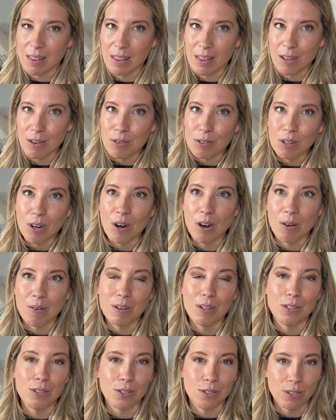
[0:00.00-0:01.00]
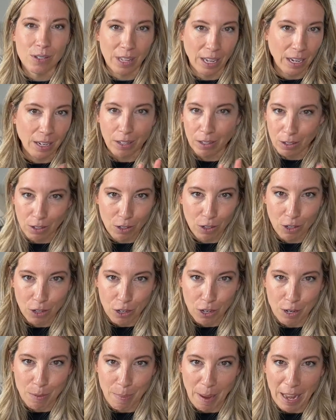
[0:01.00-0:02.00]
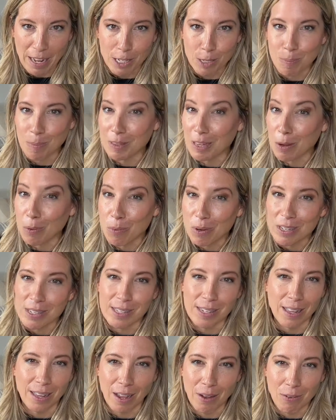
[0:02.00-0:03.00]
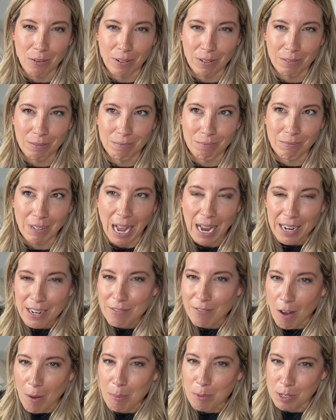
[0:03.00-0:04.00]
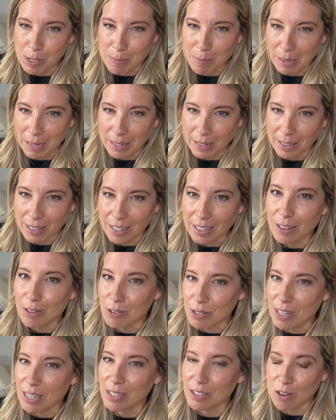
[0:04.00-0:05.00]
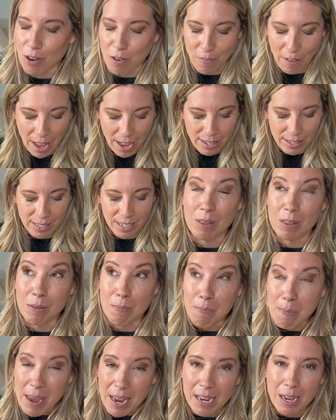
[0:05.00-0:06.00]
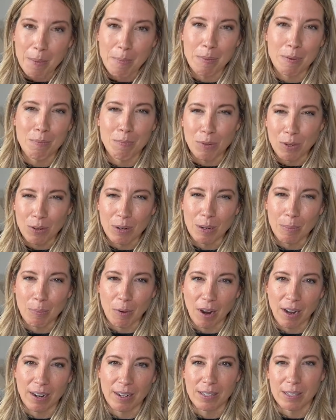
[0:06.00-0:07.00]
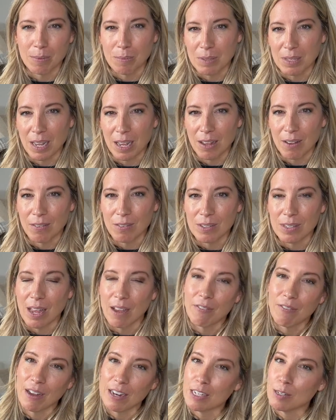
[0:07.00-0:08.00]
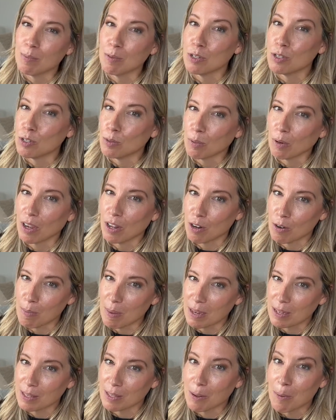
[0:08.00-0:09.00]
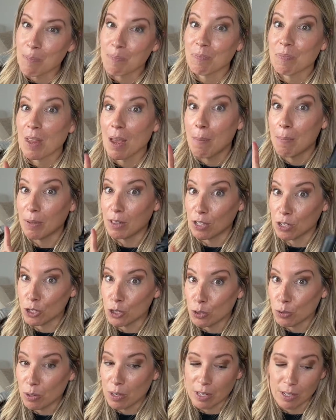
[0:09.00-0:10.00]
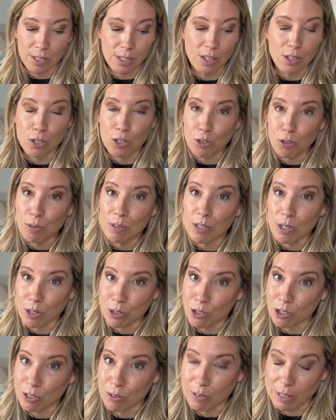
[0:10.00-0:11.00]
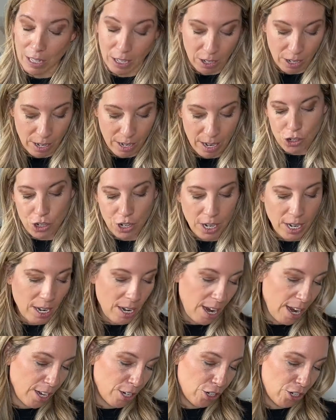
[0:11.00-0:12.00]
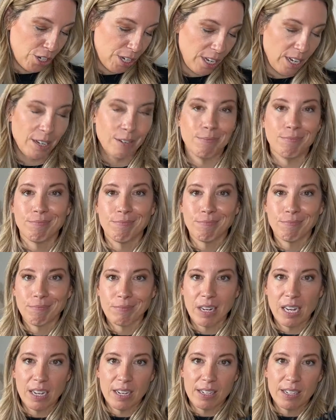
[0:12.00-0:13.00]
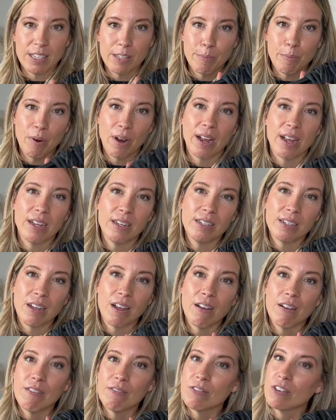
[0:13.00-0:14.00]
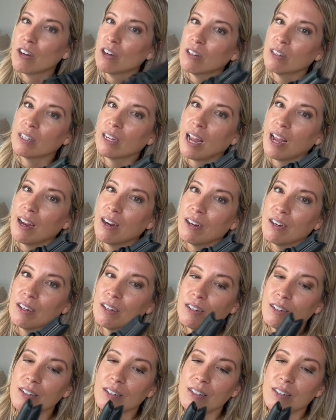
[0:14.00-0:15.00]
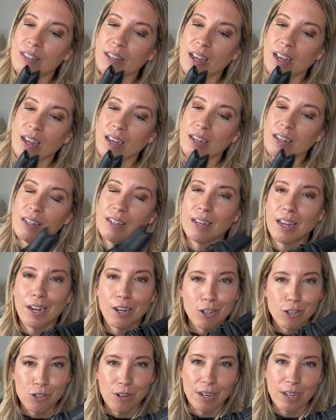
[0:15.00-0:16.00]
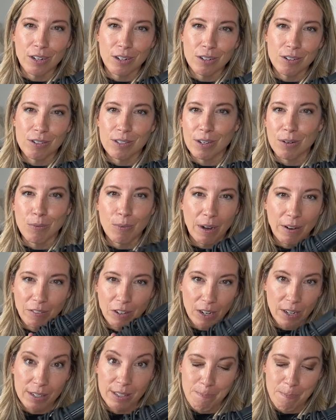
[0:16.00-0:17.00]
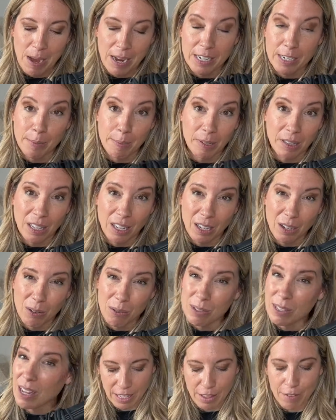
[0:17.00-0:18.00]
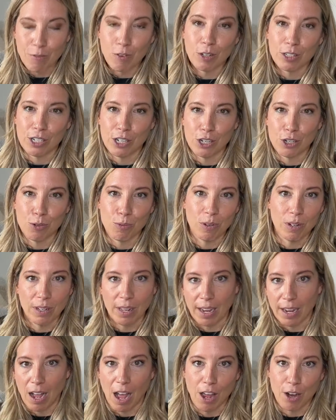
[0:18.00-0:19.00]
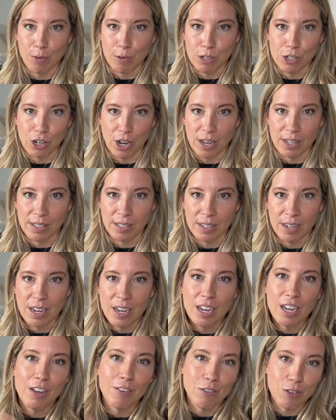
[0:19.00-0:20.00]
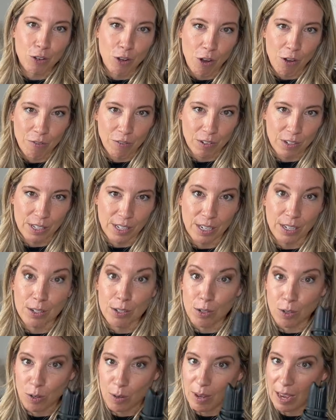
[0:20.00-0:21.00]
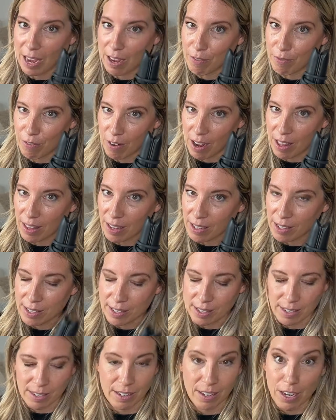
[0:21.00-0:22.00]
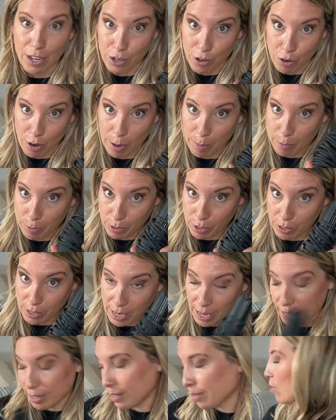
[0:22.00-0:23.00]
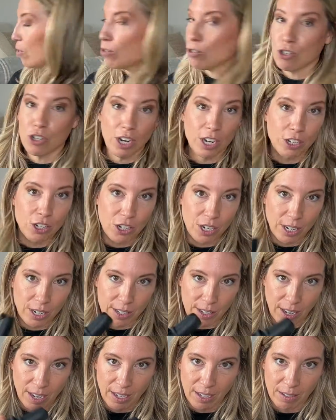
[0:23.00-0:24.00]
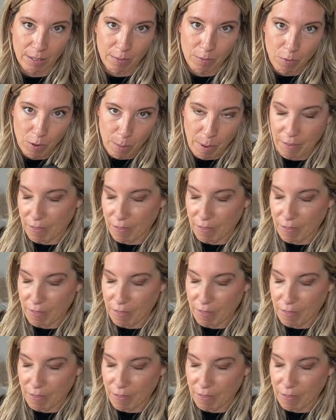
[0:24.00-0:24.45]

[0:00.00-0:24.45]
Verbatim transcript: Those are always like good bets, but they will sell out kind of almost immediately. Those things go fast. The makeup and beauty products themselves I find to be super hit or miss. But the tools, the tools are usually really good. GHD is the brand of curling irons and hair straighteners and whatever else I typically use. The voltage will like auto adjust if you go overseas, so you can't fry this in Europe, which is nice. So GHD is like one of my